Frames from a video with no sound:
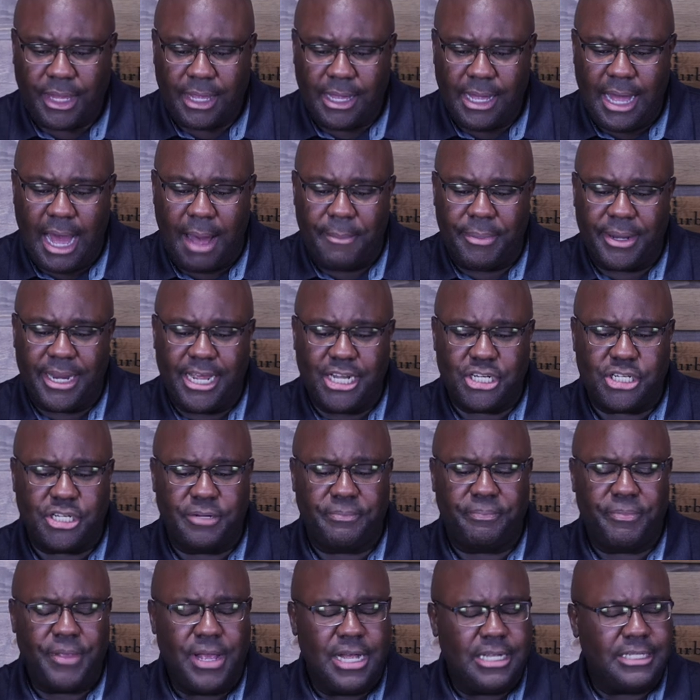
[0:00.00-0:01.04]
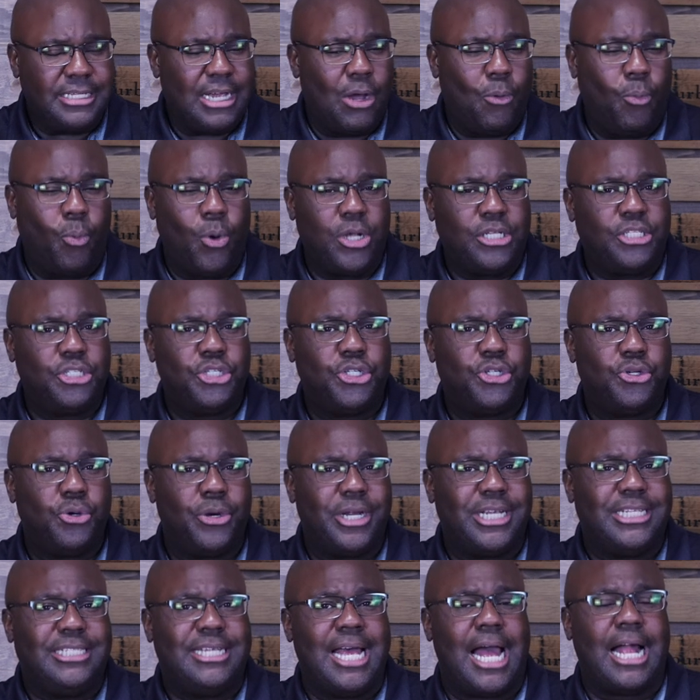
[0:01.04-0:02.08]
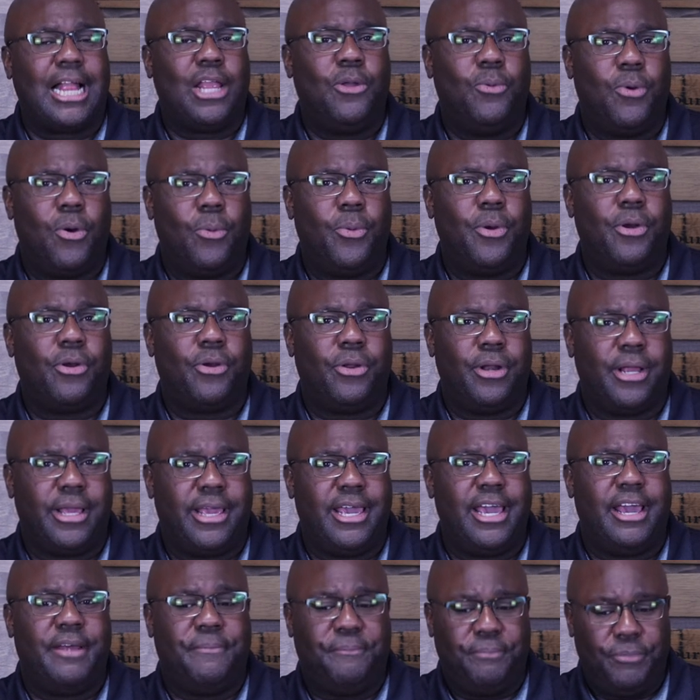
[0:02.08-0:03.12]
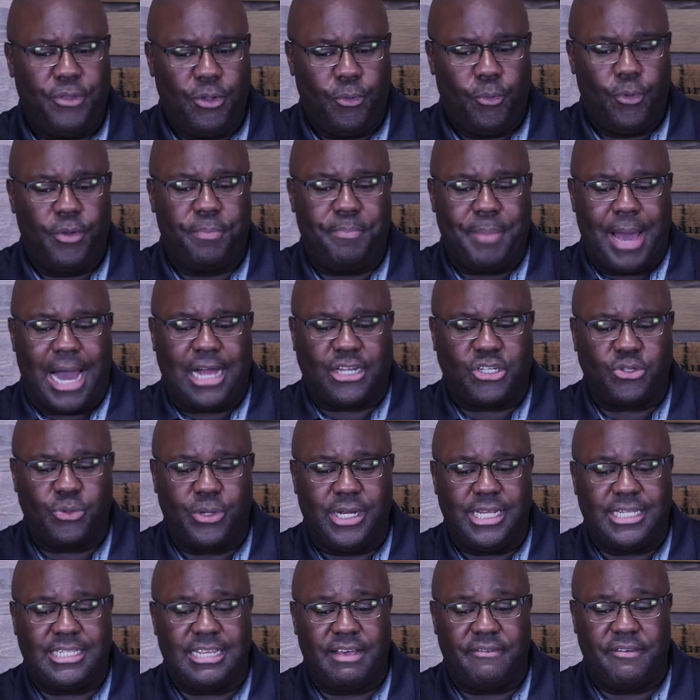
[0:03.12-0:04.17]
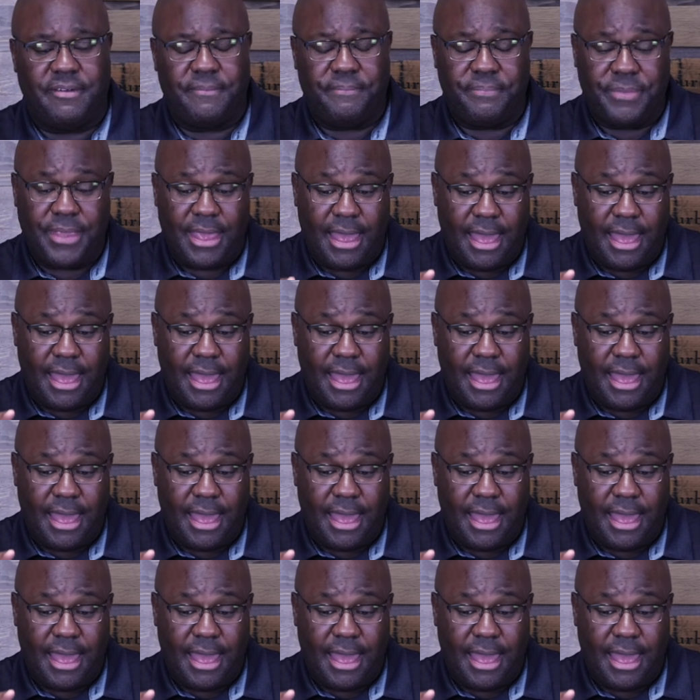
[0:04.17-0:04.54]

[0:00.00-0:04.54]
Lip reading: combination. So I wasn't sure exactly what we were gonna get with batch 27.